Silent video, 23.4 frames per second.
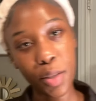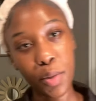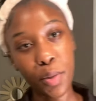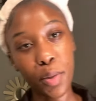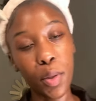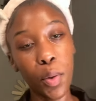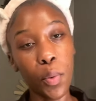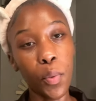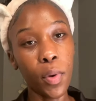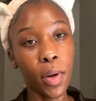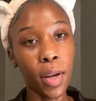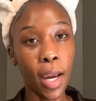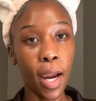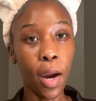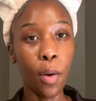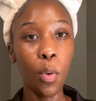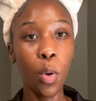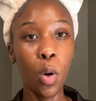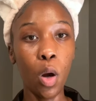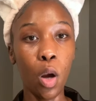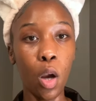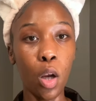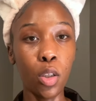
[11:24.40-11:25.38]
so now
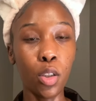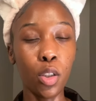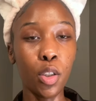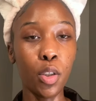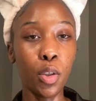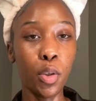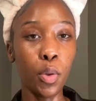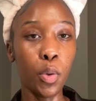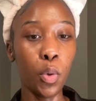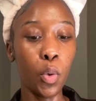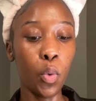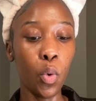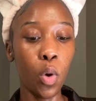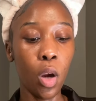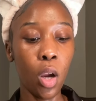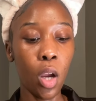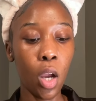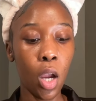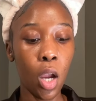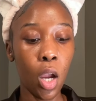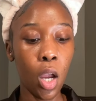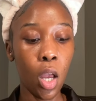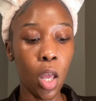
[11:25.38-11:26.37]
we're on to
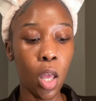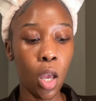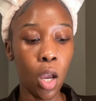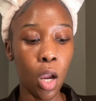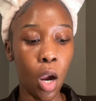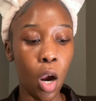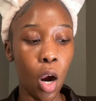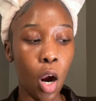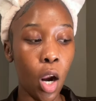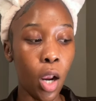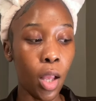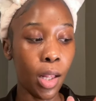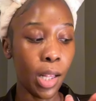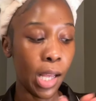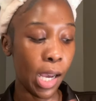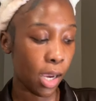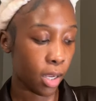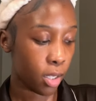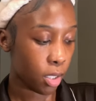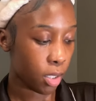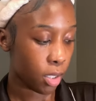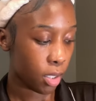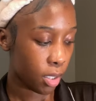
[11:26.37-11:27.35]
our
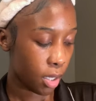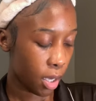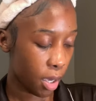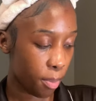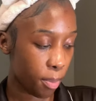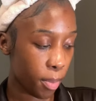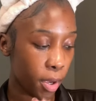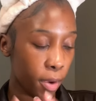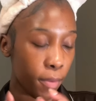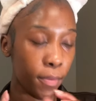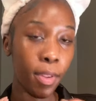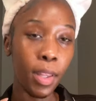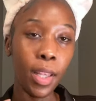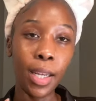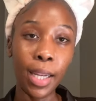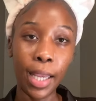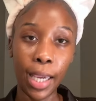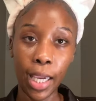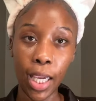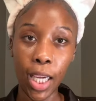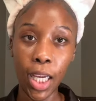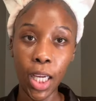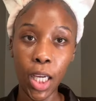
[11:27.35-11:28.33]
last step of the
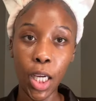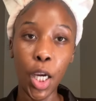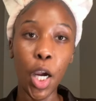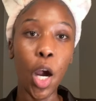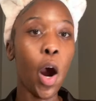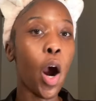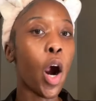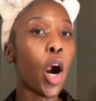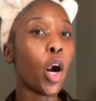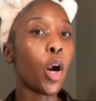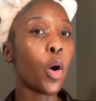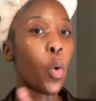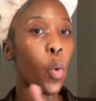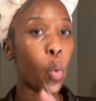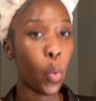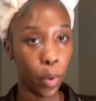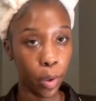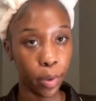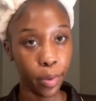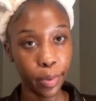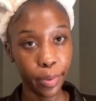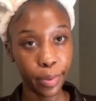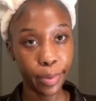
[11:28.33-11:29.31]
night, our
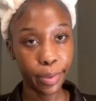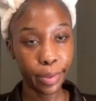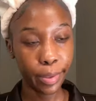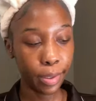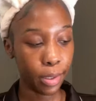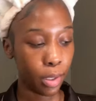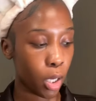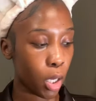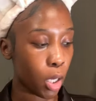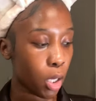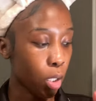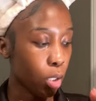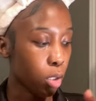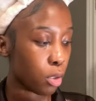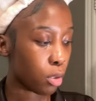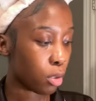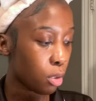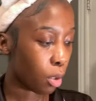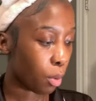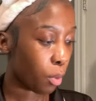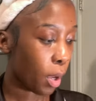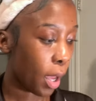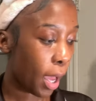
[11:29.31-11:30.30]
oils.
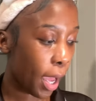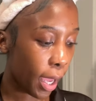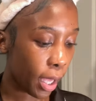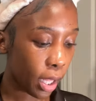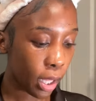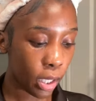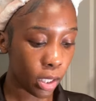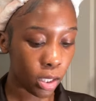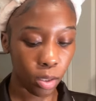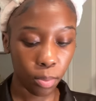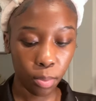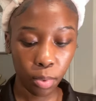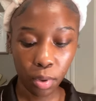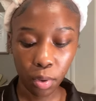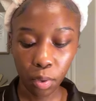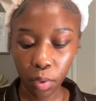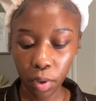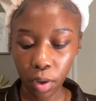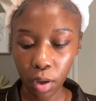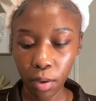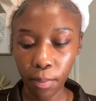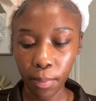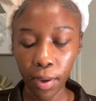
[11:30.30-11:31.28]
So I like to put
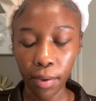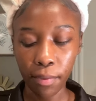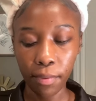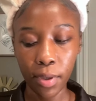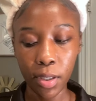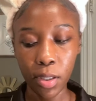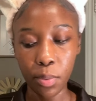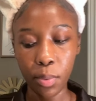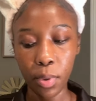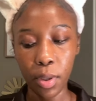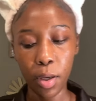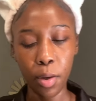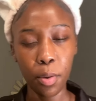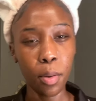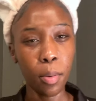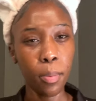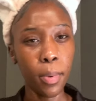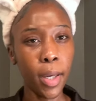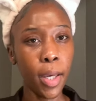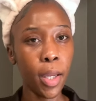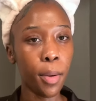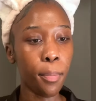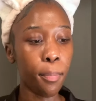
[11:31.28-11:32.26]
oil on my face when I go to
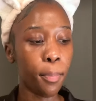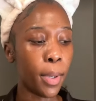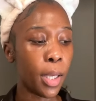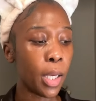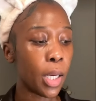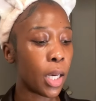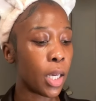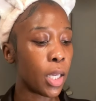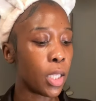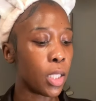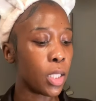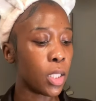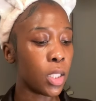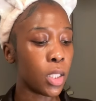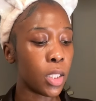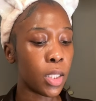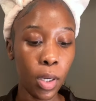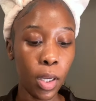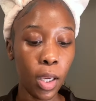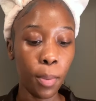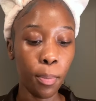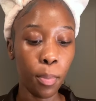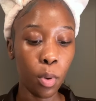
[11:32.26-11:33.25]
bed
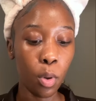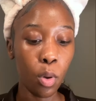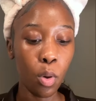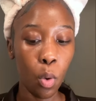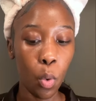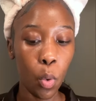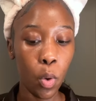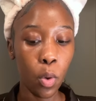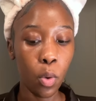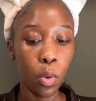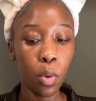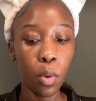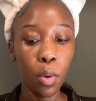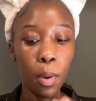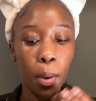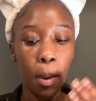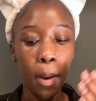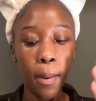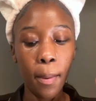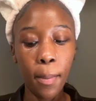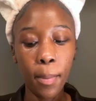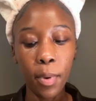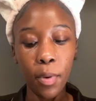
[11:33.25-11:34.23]
because when I put oil
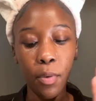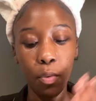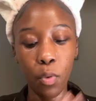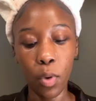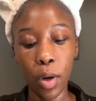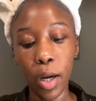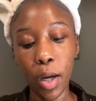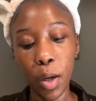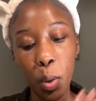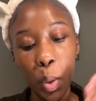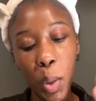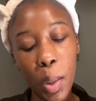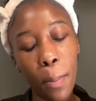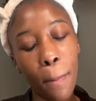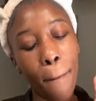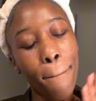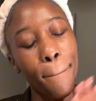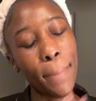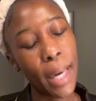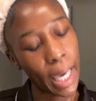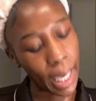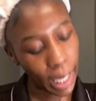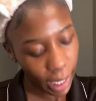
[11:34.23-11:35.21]
before I go to
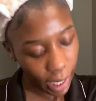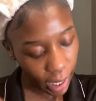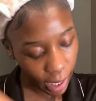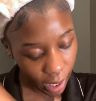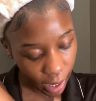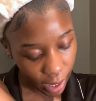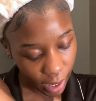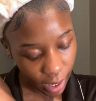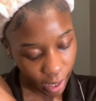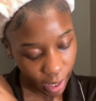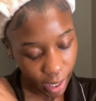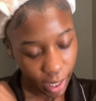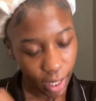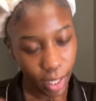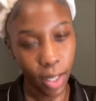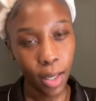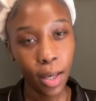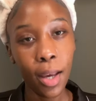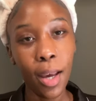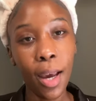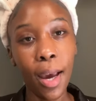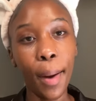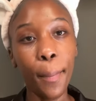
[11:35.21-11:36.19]
bed,
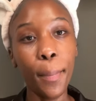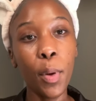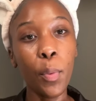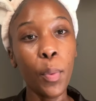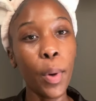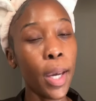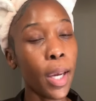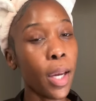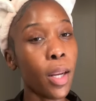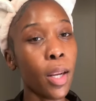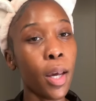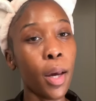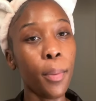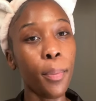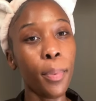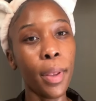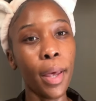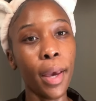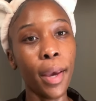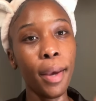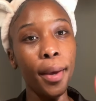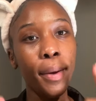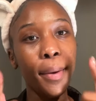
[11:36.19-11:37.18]
me waking up
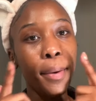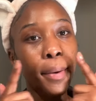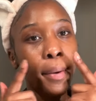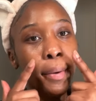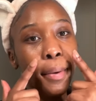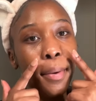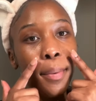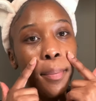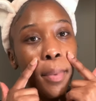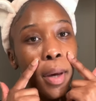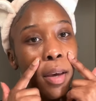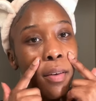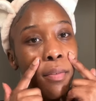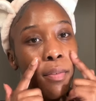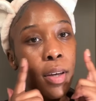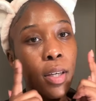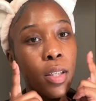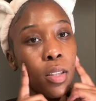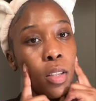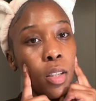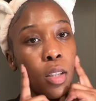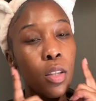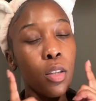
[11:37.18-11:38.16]
like my
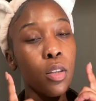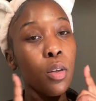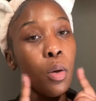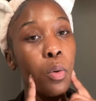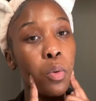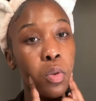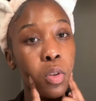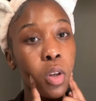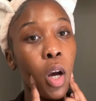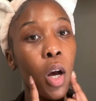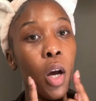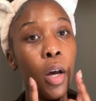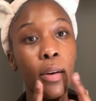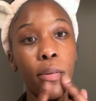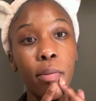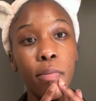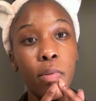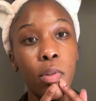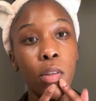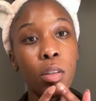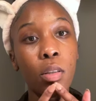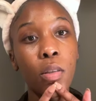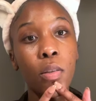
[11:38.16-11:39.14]
face is so
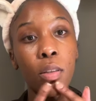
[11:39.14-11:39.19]
soft